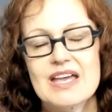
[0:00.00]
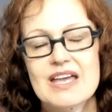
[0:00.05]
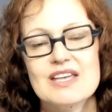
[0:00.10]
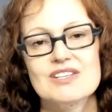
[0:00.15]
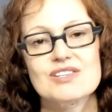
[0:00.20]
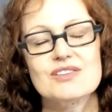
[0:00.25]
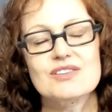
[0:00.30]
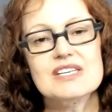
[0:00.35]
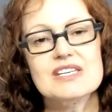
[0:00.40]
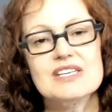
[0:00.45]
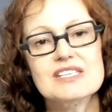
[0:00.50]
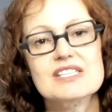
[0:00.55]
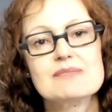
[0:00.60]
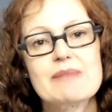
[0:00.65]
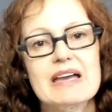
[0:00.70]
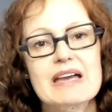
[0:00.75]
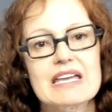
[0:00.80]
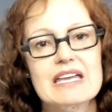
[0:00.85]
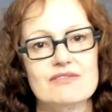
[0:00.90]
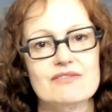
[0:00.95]
So this is
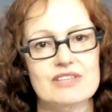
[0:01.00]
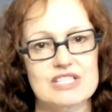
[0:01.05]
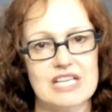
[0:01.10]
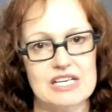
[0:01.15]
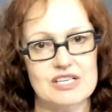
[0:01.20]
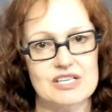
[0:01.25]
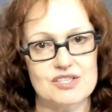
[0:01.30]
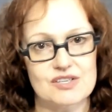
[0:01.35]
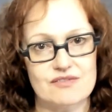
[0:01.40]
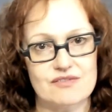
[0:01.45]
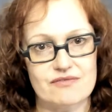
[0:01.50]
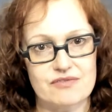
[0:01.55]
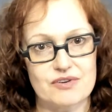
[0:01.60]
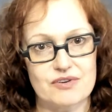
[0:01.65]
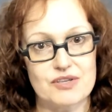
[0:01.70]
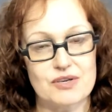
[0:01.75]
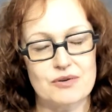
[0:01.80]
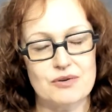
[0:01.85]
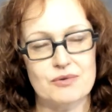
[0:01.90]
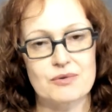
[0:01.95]
my invitation for
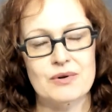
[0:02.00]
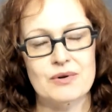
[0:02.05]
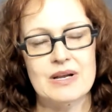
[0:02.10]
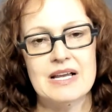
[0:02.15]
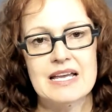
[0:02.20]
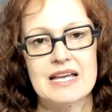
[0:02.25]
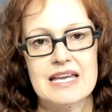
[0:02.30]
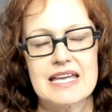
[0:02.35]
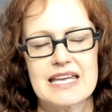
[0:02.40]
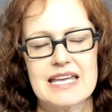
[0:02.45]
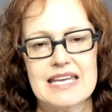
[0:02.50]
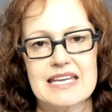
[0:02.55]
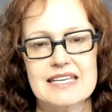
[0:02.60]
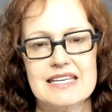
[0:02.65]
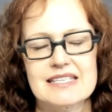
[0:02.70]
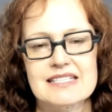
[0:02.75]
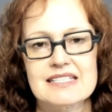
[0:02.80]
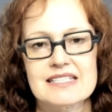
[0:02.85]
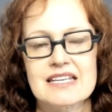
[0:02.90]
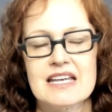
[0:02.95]
you,
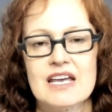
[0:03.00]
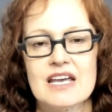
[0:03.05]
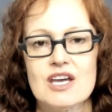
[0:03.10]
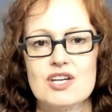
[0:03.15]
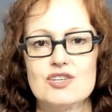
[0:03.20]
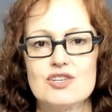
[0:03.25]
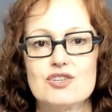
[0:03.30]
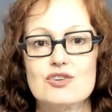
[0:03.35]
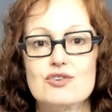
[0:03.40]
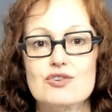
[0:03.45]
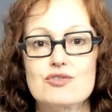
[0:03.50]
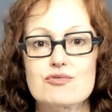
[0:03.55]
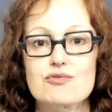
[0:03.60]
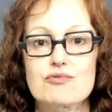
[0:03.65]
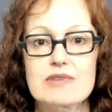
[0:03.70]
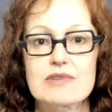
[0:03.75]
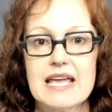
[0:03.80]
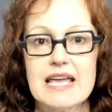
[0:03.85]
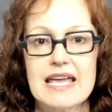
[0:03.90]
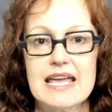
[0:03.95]
is to
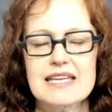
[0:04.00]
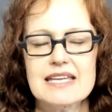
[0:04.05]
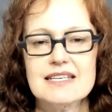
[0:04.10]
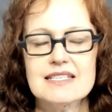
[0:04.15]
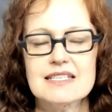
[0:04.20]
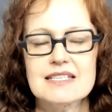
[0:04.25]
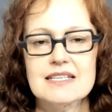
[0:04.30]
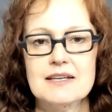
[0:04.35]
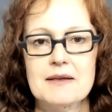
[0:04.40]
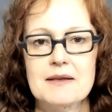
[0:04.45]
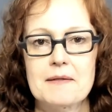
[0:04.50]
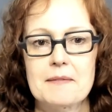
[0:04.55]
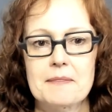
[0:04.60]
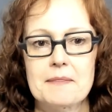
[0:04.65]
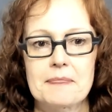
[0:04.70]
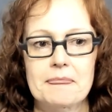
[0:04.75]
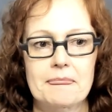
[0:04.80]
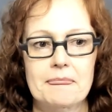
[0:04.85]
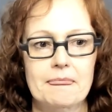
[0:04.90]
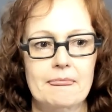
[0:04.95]
create
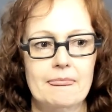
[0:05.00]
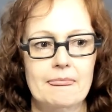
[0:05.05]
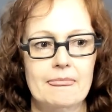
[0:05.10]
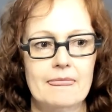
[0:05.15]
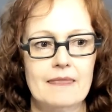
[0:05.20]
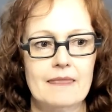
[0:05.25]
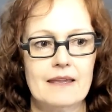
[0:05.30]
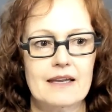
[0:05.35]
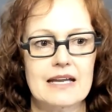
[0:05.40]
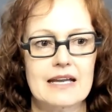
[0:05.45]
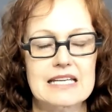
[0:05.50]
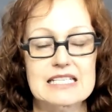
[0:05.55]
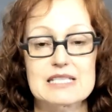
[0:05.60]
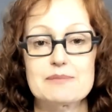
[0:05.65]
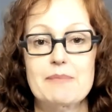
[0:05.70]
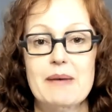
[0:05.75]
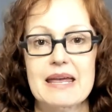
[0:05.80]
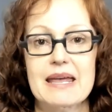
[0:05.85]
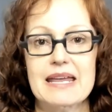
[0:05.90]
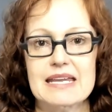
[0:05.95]
a
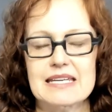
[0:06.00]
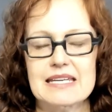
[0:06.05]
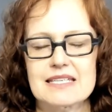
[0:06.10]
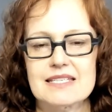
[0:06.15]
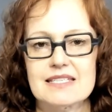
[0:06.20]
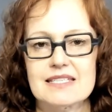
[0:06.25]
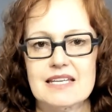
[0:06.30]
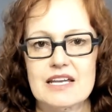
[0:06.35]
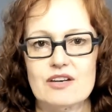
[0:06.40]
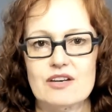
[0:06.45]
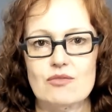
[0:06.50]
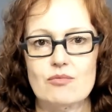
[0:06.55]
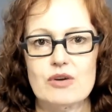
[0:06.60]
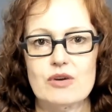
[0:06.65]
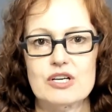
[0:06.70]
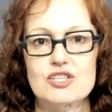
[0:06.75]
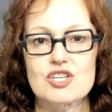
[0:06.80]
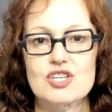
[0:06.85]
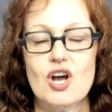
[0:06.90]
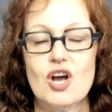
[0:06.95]
space in
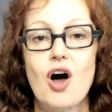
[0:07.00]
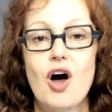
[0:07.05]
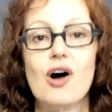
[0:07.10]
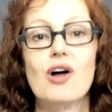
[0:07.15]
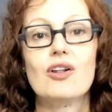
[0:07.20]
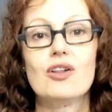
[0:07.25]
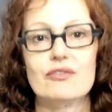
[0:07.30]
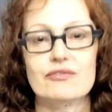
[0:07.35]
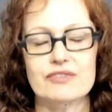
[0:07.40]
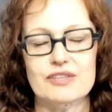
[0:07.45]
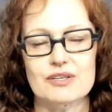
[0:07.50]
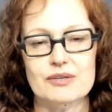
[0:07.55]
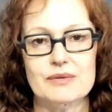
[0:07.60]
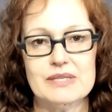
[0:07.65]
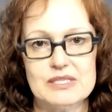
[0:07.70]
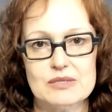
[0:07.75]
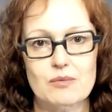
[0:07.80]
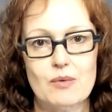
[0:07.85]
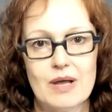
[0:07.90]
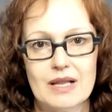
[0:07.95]
which all of you,
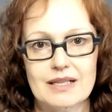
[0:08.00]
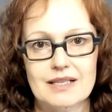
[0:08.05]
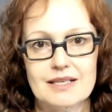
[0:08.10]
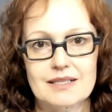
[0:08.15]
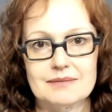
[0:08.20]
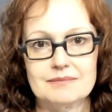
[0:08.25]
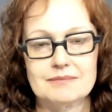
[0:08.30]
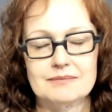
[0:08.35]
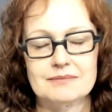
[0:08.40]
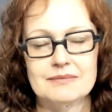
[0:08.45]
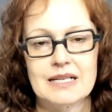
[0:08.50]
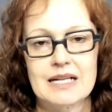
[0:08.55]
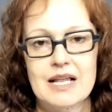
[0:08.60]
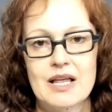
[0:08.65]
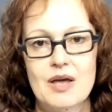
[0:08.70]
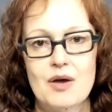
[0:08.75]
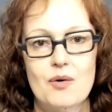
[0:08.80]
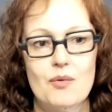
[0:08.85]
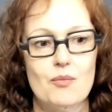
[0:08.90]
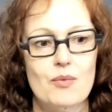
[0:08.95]
it's welcome.
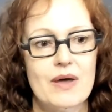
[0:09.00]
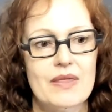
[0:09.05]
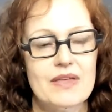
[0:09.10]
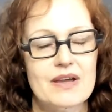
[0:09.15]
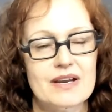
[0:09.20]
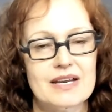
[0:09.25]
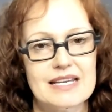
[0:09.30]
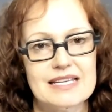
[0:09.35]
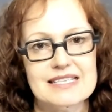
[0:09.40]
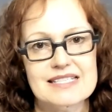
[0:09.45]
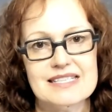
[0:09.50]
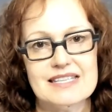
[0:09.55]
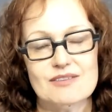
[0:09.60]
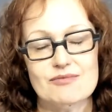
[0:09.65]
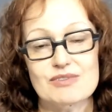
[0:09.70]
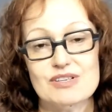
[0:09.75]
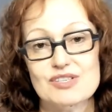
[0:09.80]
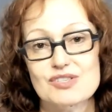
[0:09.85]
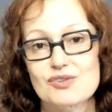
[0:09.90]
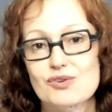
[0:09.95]
Whether it's the
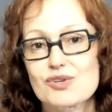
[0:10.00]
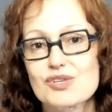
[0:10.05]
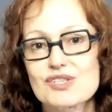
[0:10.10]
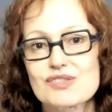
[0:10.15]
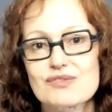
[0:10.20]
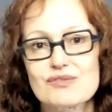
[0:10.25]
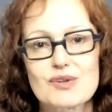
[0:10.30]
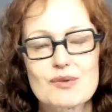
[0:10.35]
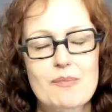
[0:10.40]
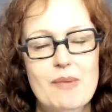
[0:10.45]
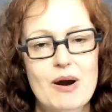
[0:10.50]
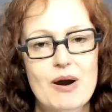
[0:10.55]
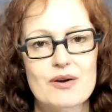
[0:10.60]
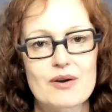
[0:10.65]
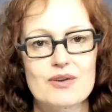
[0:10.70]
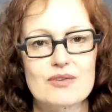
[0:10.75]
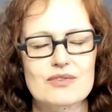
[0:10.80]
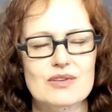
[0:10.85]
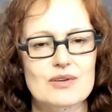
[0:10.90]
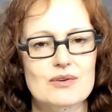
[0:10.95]
resourceful
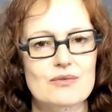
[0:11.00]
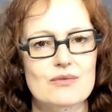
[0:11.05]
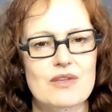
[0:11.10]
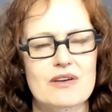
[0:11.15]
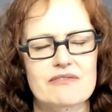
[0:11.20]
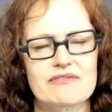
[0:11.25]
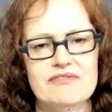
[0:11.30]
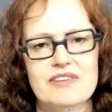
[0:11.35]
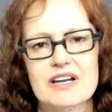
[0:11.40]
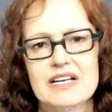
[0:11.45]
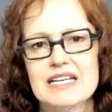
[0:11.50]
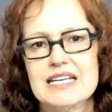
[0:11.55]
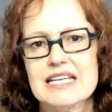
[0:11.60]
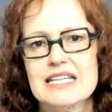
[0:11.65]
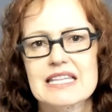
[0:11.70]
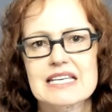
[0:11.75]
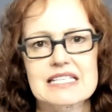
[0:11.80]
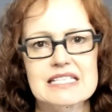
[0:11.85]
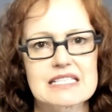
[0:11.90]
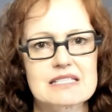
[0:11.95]
part of you, the
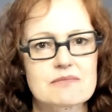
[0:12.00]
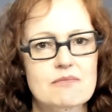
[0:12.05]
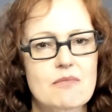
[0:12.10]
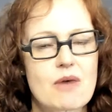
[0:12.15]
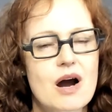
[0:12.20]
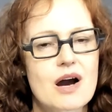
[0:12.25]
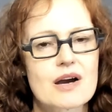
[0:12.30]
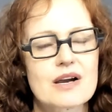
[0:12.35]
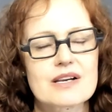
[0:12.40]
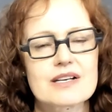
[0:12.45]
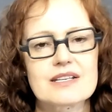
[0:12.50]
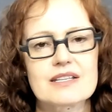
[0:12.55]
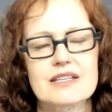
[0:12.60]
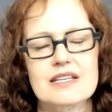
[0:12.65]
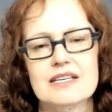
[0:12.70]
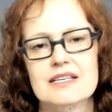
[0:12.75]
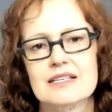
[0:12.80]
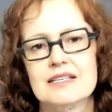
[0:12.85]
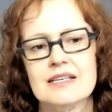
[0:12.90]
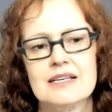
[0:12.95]
funny, the smart,
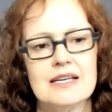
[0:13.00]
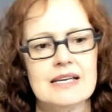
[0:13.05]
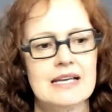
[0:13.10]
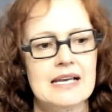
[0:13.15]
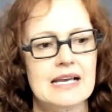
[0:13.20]
the